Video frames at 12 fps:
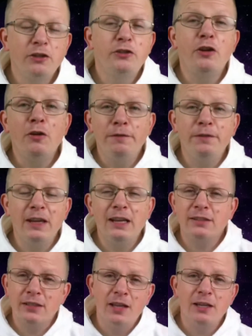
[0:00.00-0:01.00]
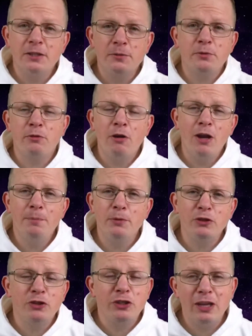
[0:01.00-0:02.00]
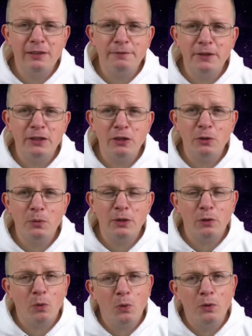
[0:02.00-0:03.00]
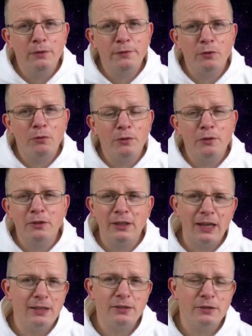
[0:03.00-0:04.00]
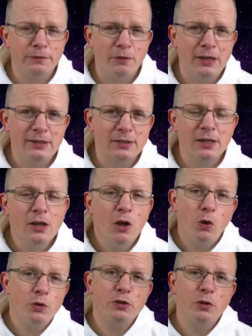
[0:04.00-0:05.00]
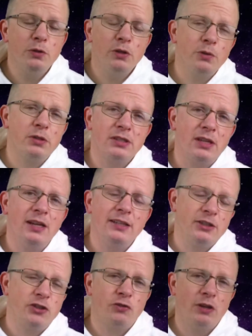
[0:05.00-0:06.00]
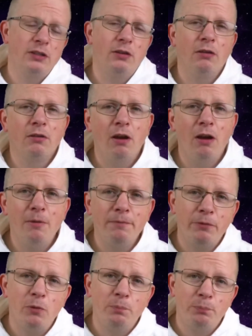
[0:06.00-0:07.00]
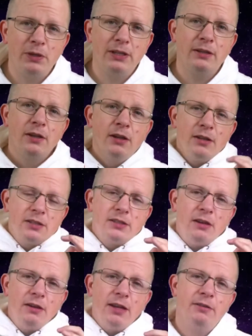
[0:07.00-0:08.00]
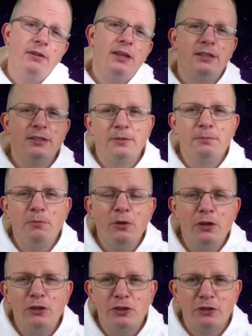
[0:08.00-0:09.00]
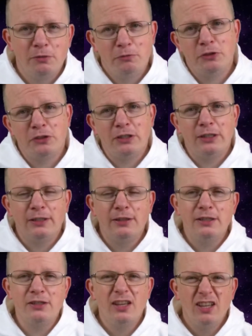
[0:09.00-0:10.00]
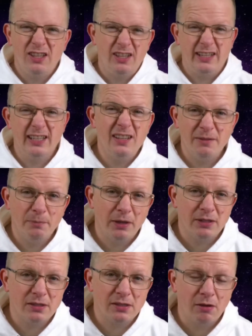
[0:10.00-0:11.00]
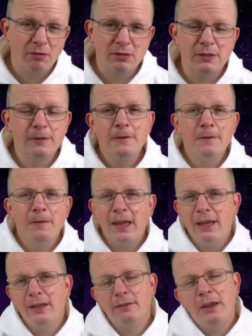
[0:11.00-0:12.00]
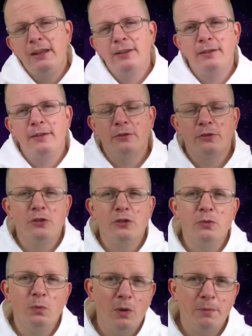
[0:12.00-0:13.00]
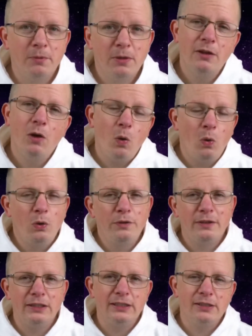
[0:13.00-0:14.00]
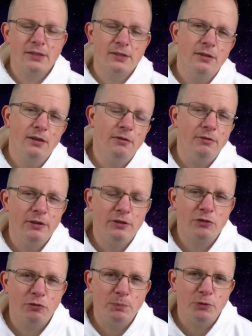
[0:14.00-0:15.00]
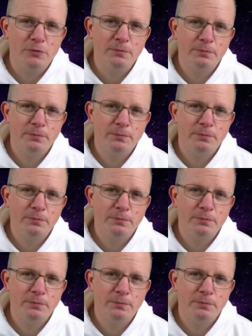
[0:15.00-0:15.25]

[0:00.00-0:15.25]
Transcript: Don't forget to like, subscribe, and share the video with all of your other Gator friends. Also, you can go to sci-trek.com for brilliant Stargate-related merch, just like this. You can even buy socks and anything else you want. All of the links are in the description.